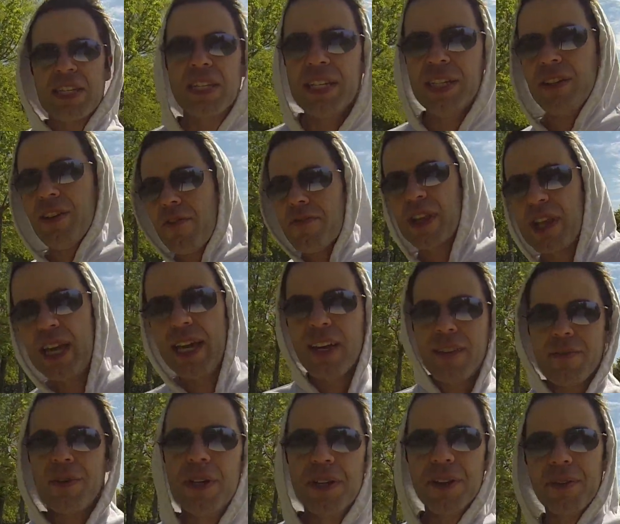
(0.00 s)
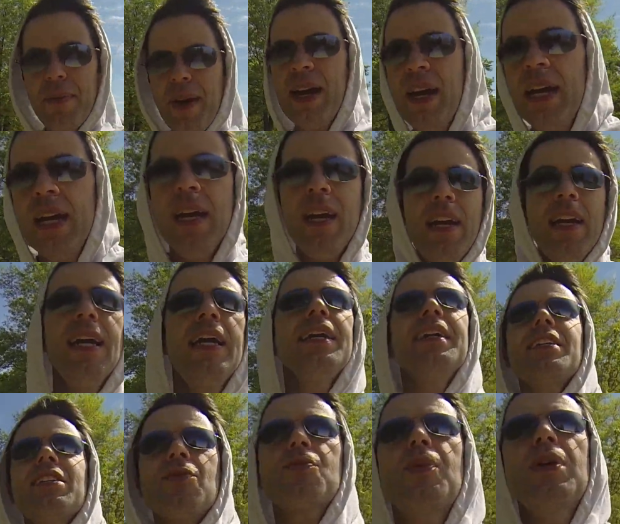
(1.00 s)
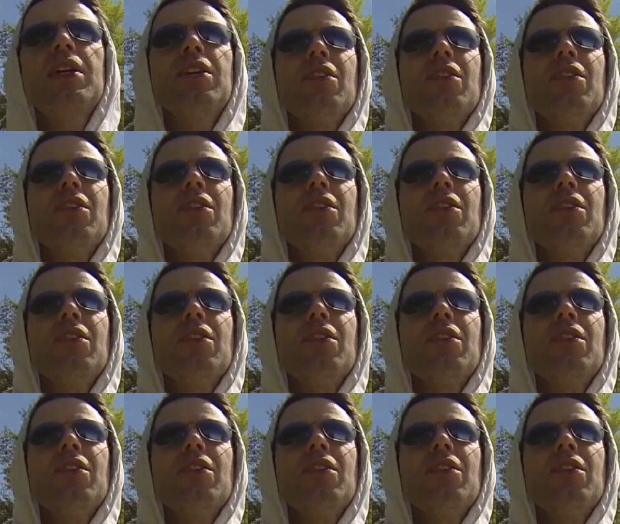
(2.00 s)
hit you over the head with them, it gets a bit